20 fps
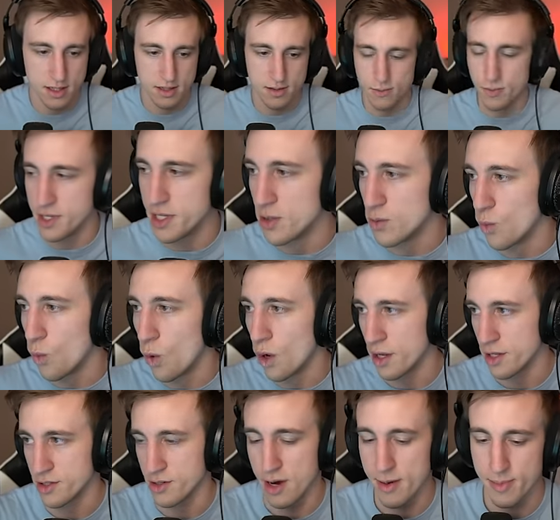We didn't want
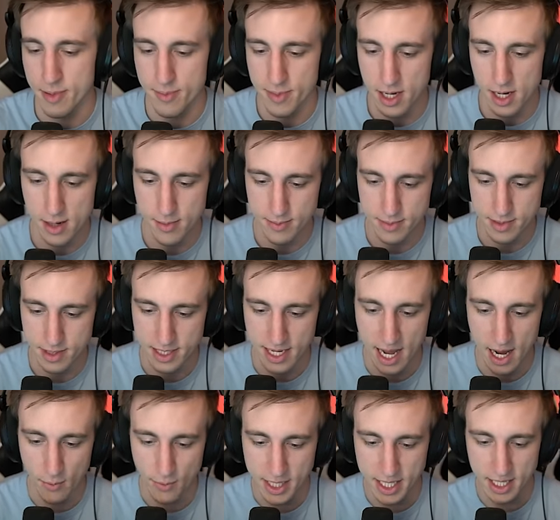to drop a bomb.
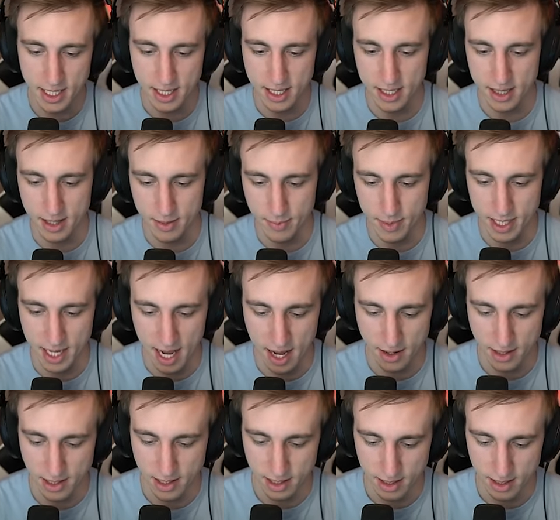Now we can get the medallion